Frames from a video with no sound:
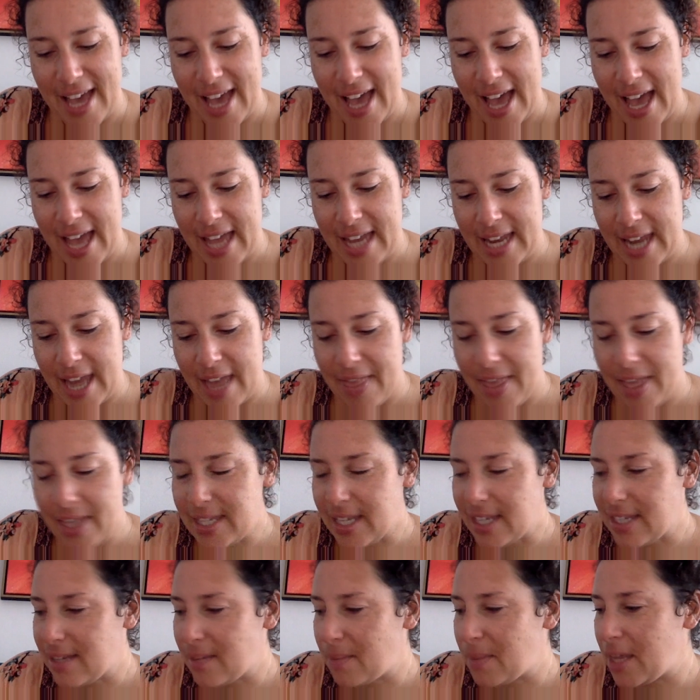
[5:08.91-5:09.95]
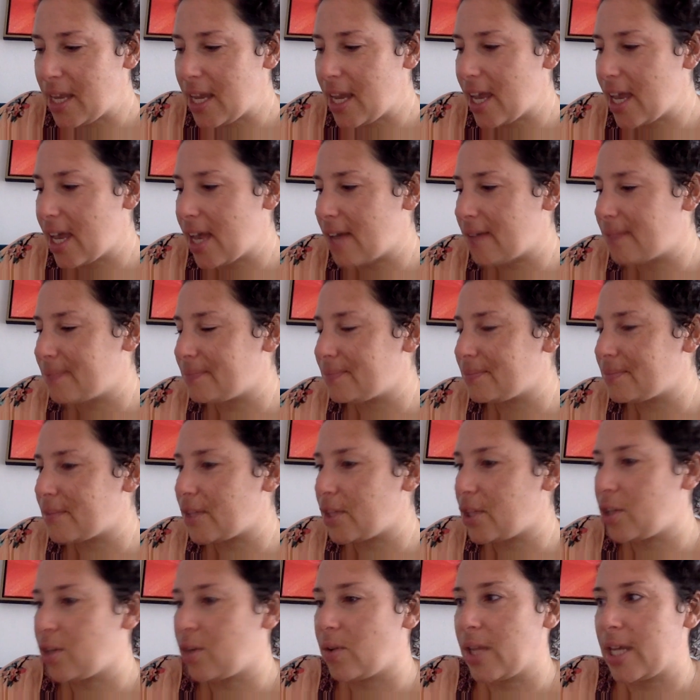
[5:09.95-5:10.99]
And that's not something,
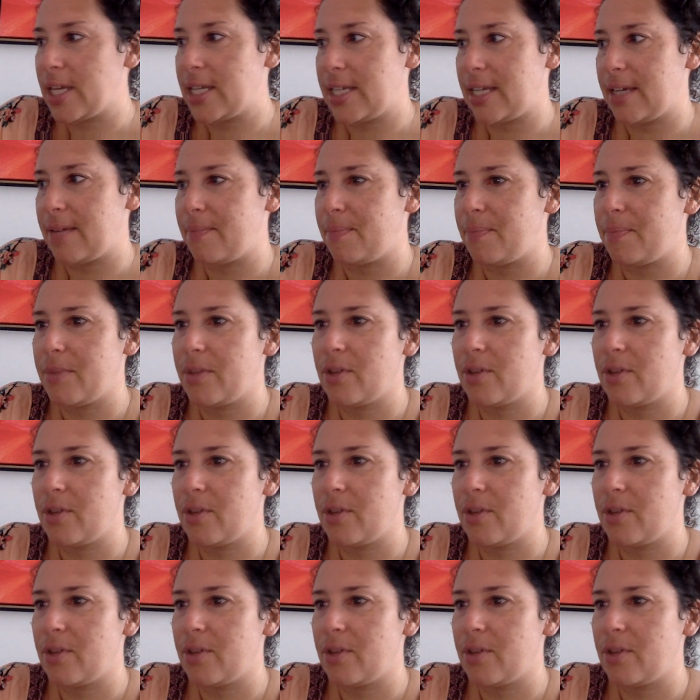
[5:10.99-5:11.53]
listen,